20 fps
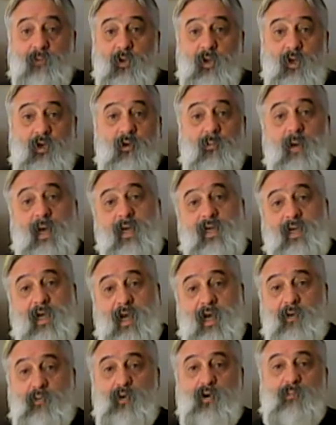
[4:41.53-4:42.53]
You go back
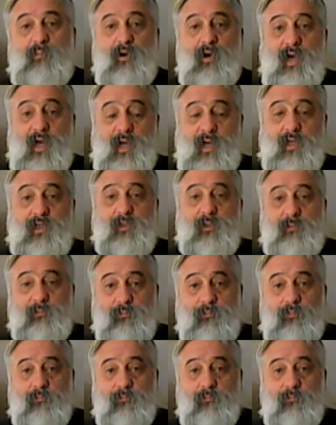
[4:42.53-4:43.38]
to Edward Bernays.